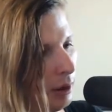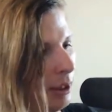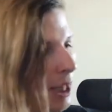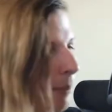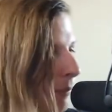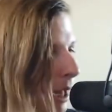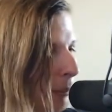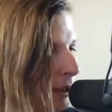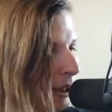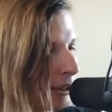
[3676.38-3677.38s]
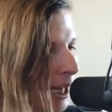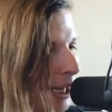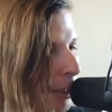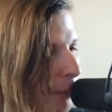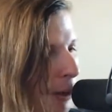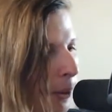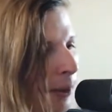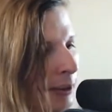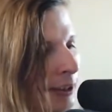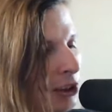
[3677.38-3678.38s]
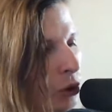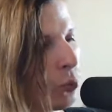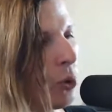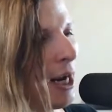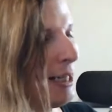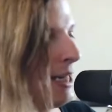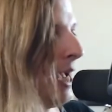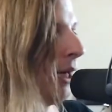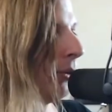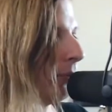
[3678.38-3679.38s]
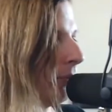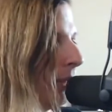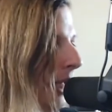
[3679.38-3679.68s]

Yep, I'm going to tie a bow on this right now.